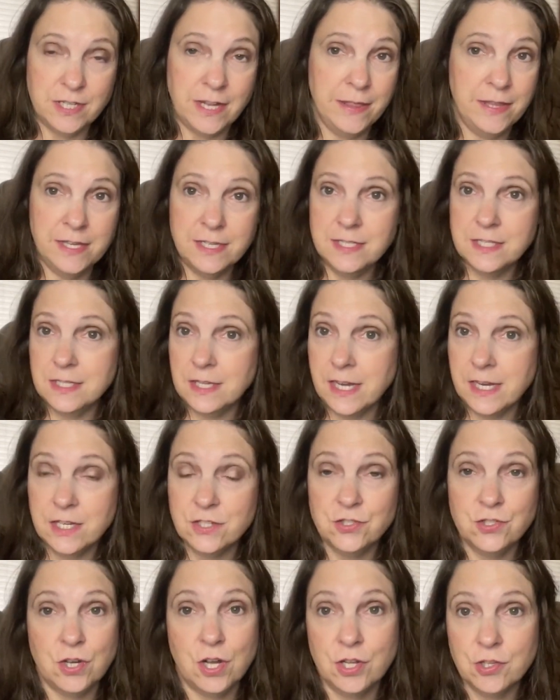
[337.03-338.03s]
I think it's like
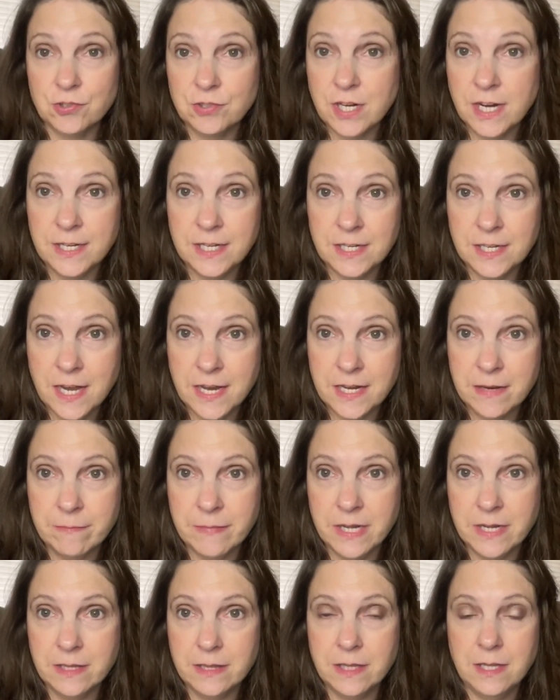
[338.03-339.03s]
$1.99 a
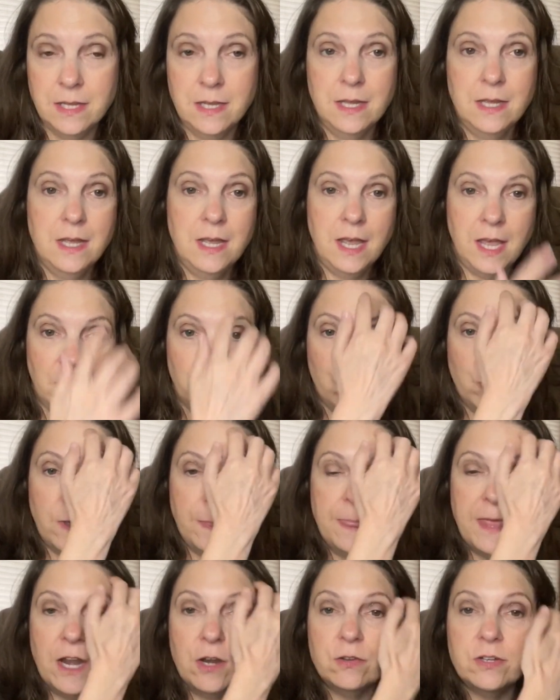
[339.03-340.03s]
month and
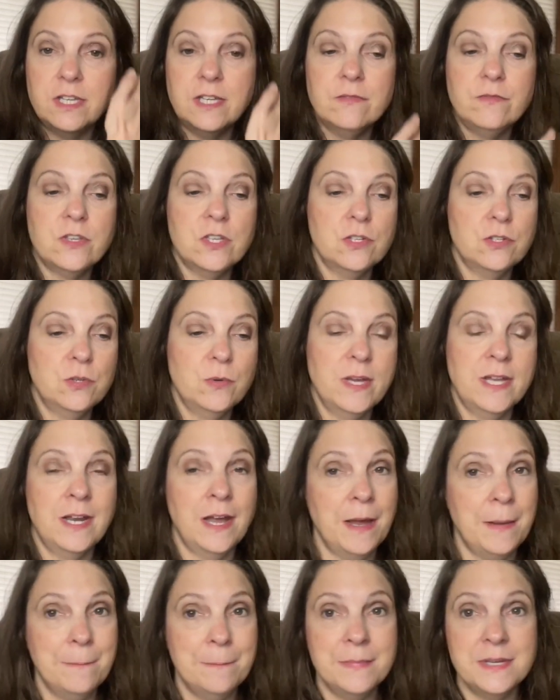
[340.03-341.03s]
what that'll give you, and
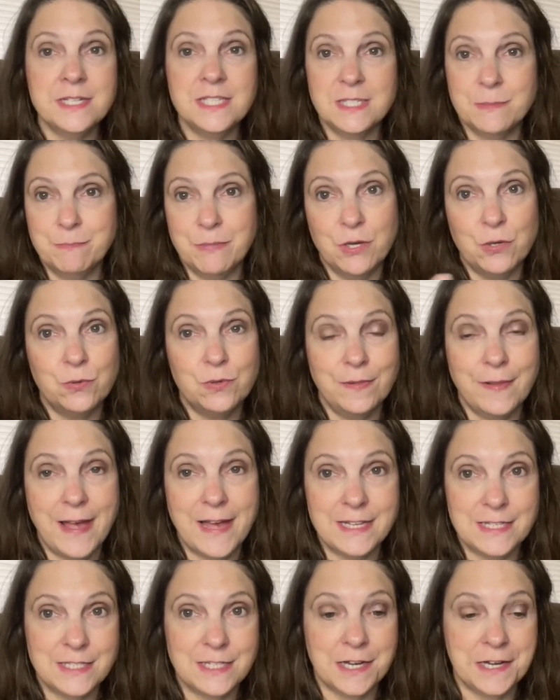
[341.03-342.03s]
I misspoke
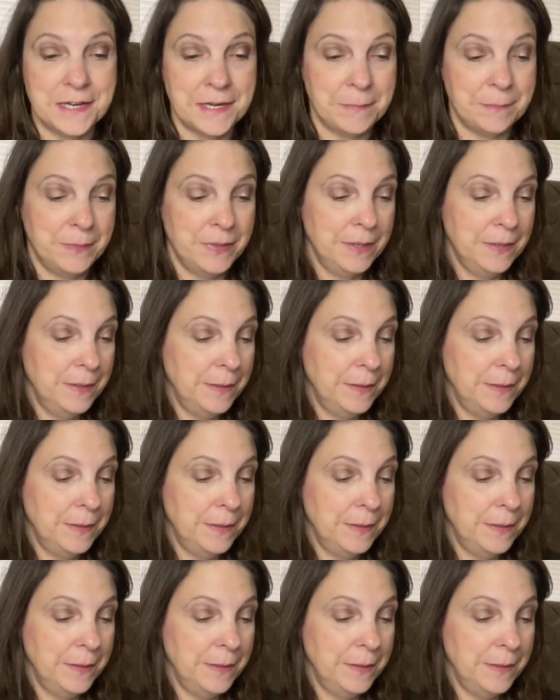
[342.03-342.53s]
last time,